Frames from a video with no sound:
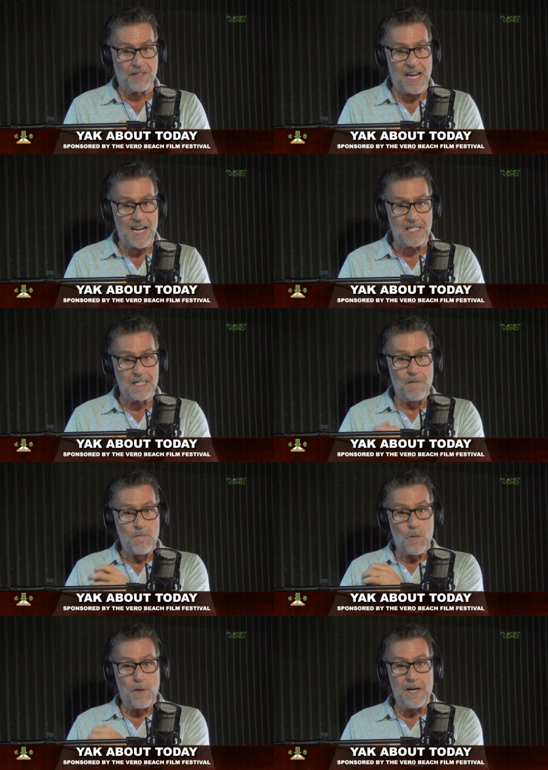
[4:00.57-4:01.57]
guests,
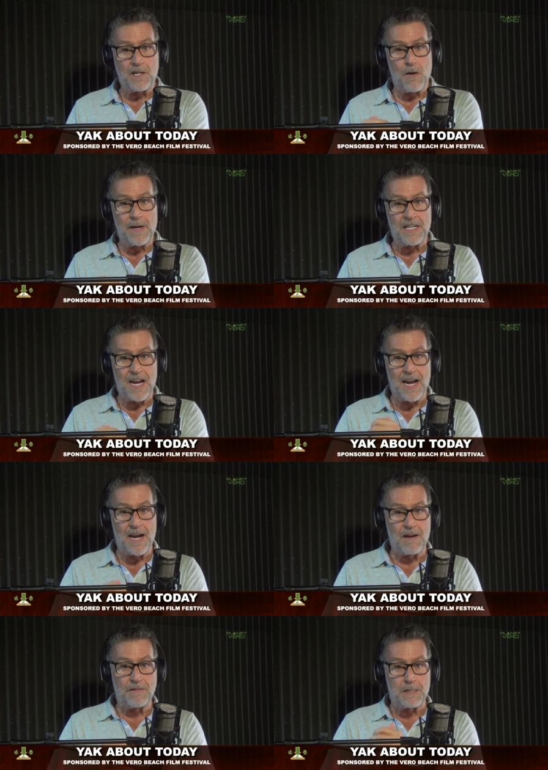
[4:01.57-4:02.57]
we are going to
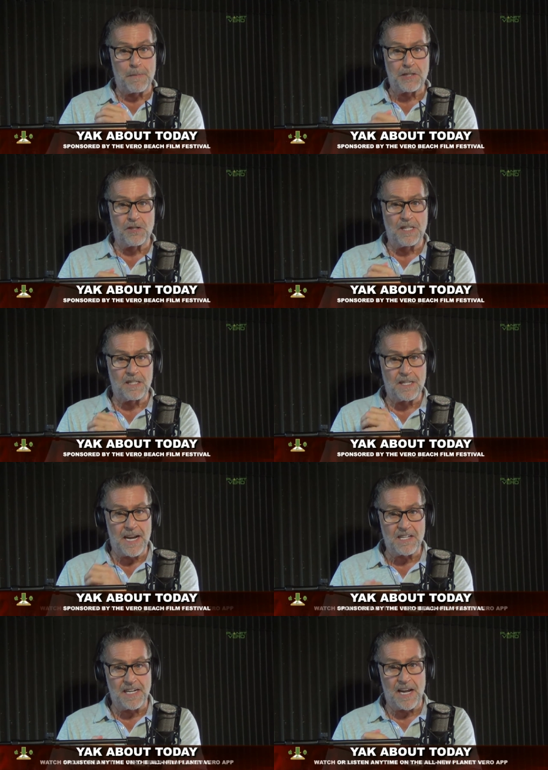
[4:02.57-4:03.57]
have a special little
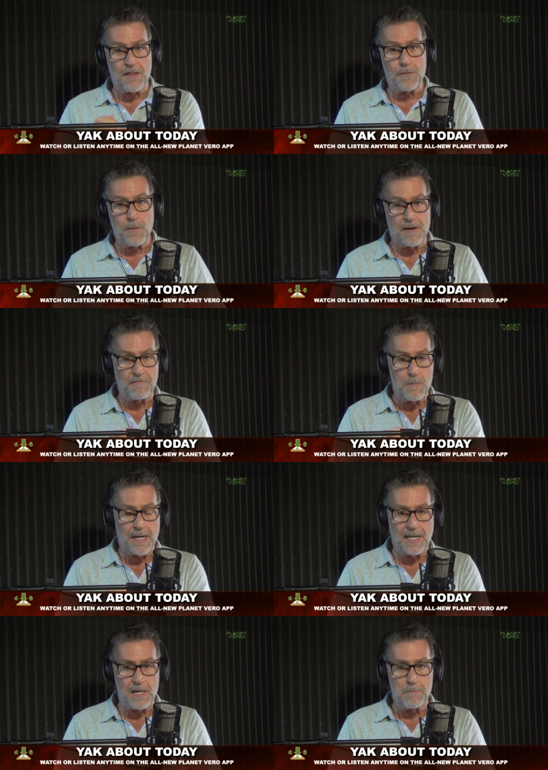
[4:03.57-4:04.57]
get-together where
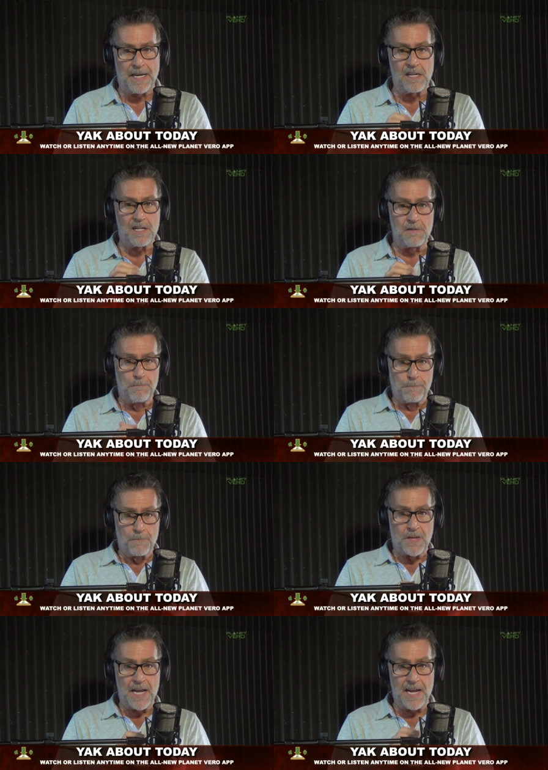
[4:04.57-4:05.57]
everybody can mingle.
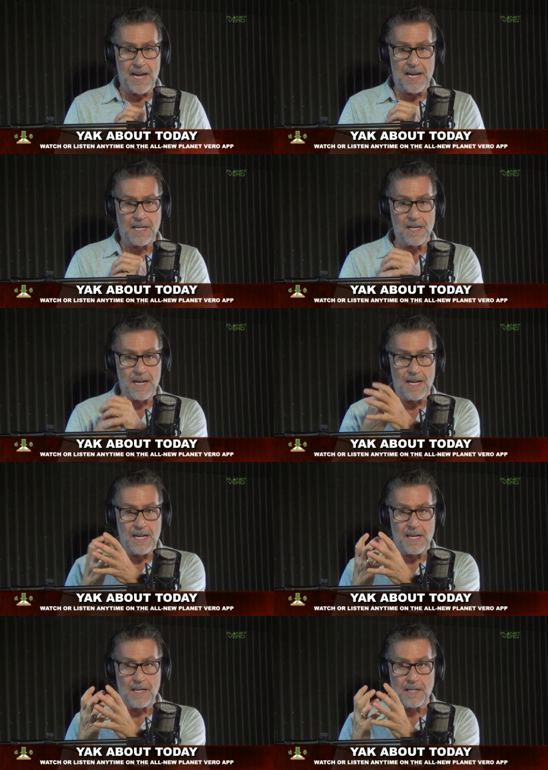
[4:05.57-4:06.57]

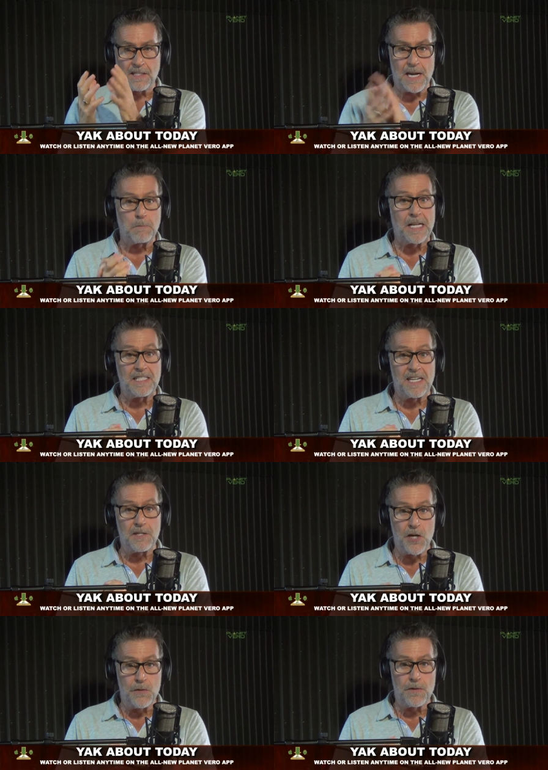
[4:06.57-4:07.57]
It'll take place at
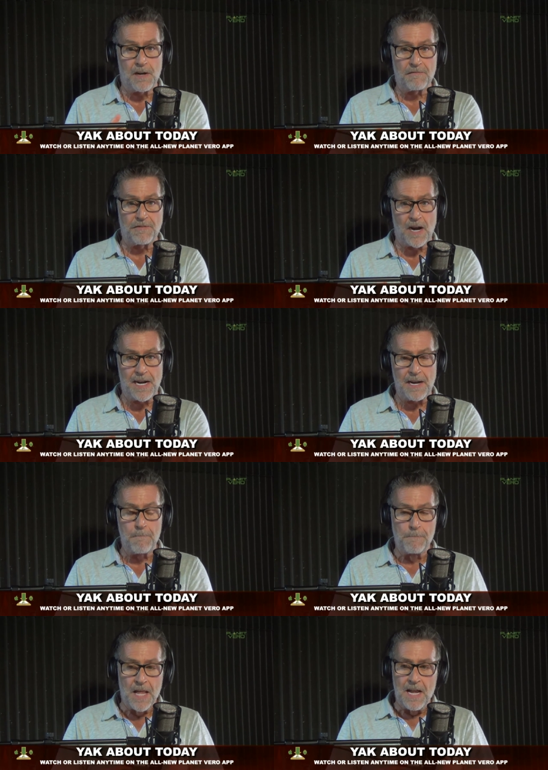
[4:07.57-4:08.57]
noon on Friday.
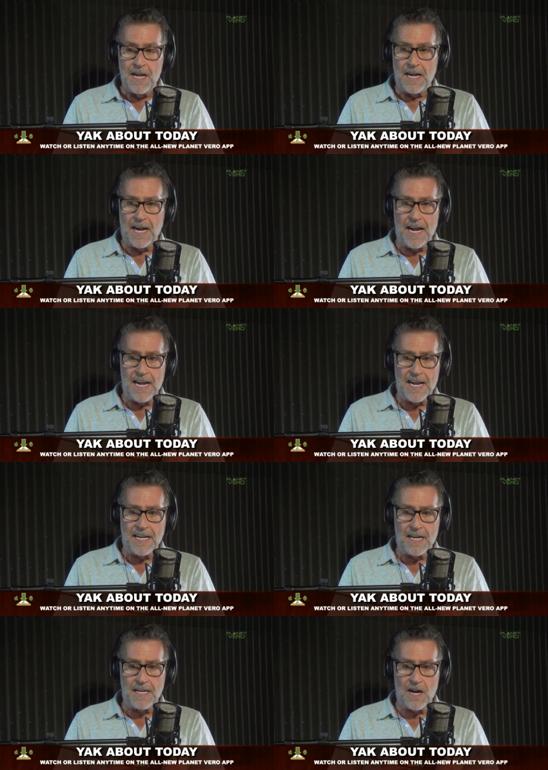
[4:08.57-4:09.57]

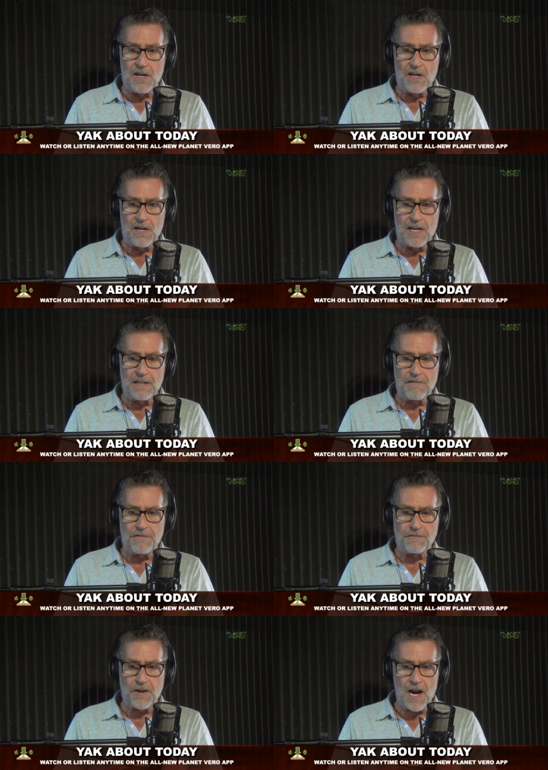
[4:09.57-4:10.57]
And on
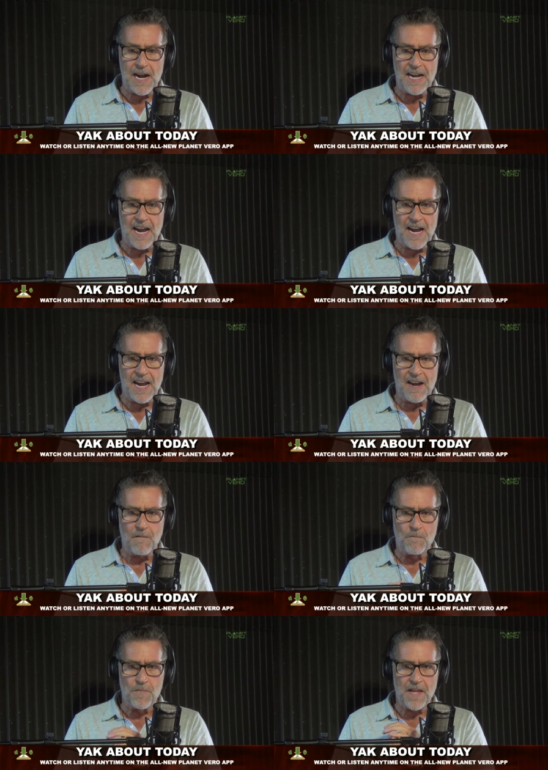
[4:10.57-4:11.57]
Friday
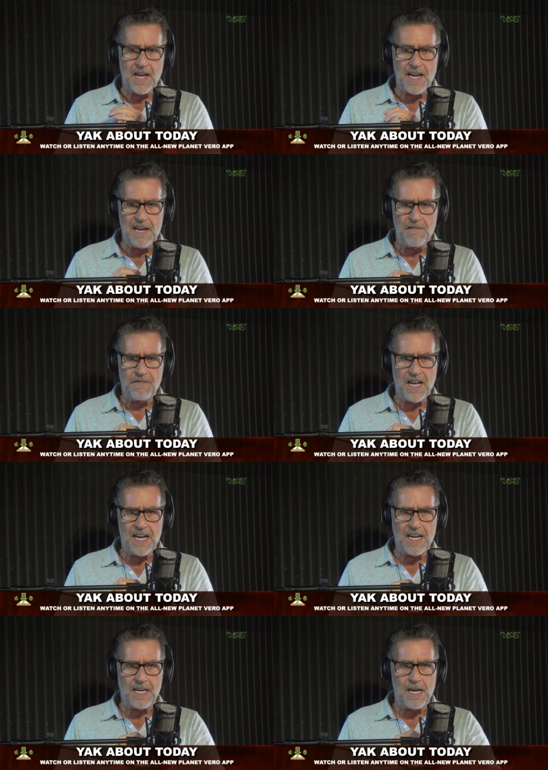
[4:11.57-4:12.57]

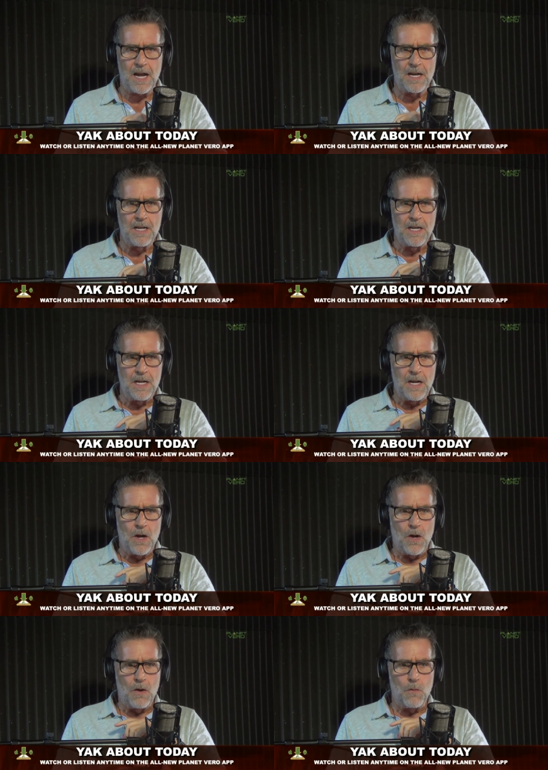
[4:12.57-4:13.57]
evening,
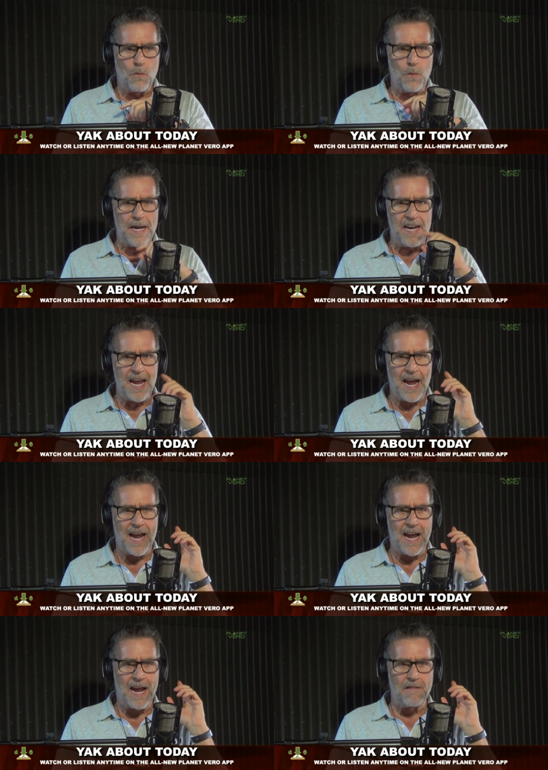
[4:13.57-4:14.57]
we
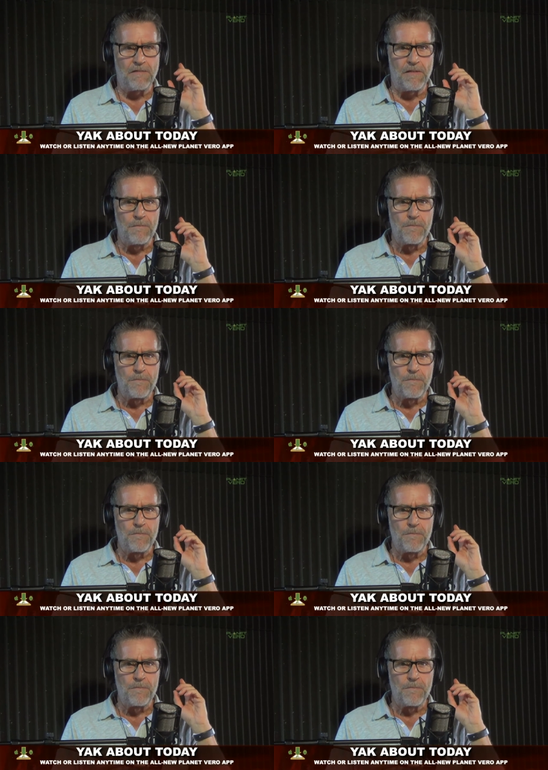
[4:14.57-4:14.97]
have